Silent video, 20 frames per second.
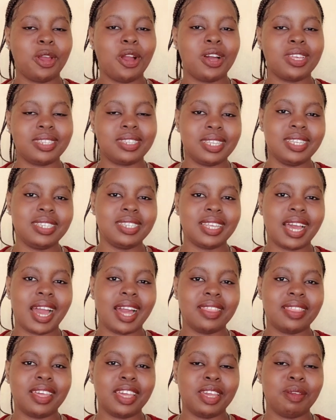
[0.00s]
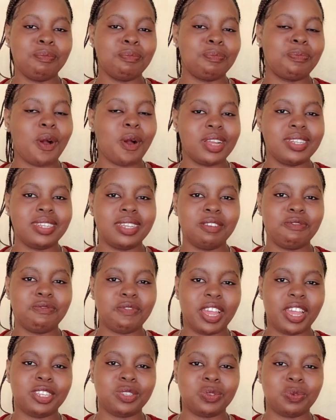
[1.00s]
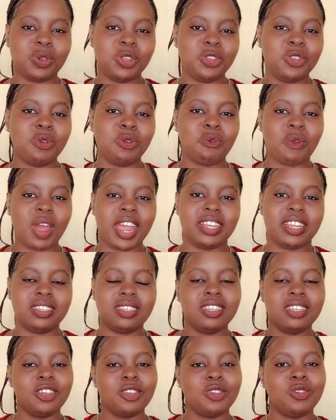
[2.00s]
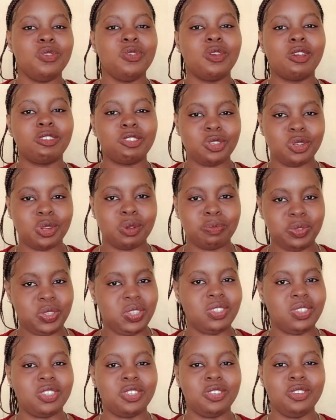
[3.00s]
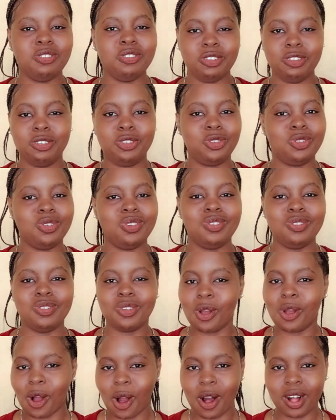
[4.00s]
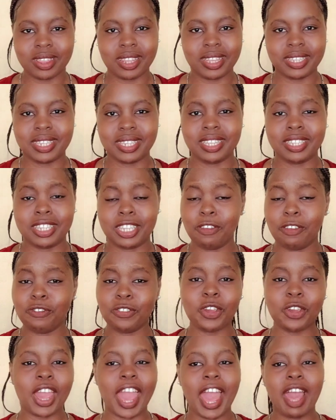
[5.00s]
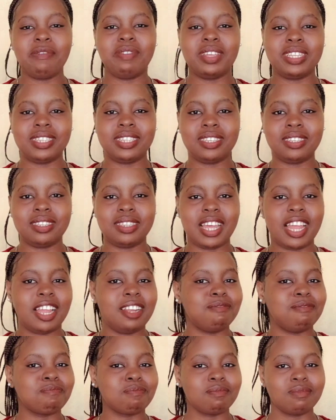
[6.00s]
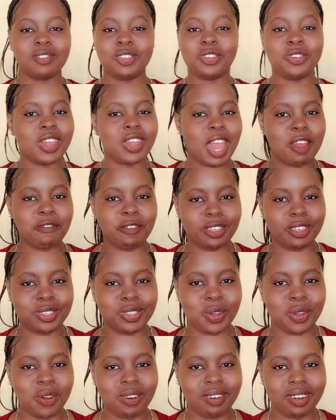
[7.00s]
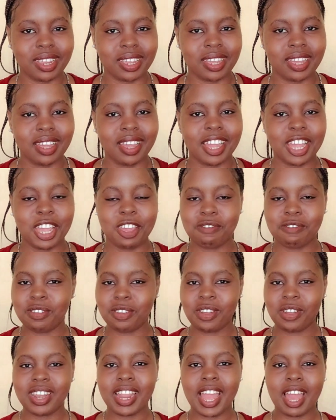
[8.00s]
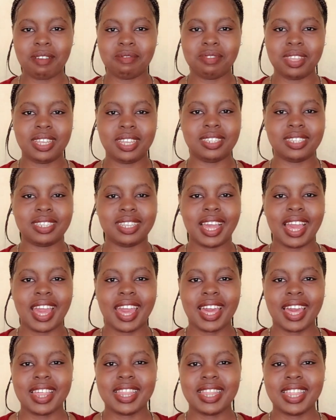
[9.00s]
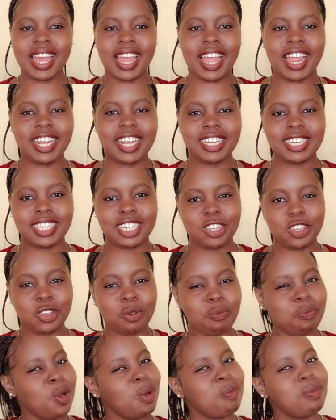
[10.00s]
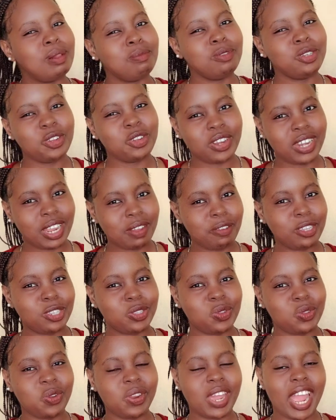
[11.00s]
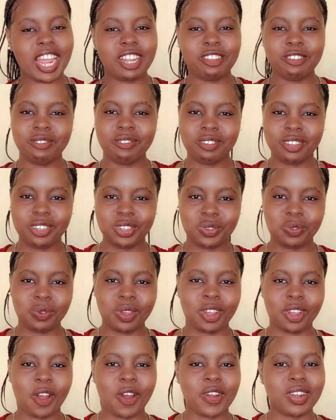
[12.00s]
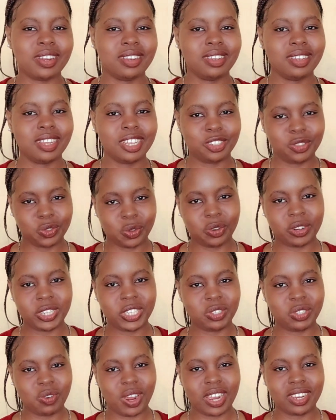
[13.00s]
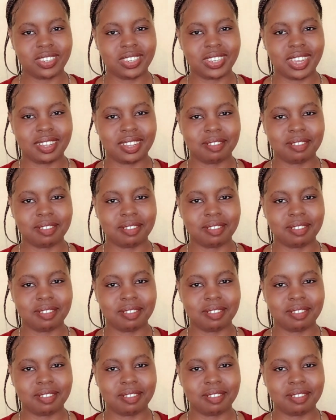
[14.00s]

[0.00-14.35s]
these are the important facts when you write your synopsis. You need to know all these things. If you have these things, then you have a story. If you don't have this, then you probably don't have a story and you need to work on a story structure.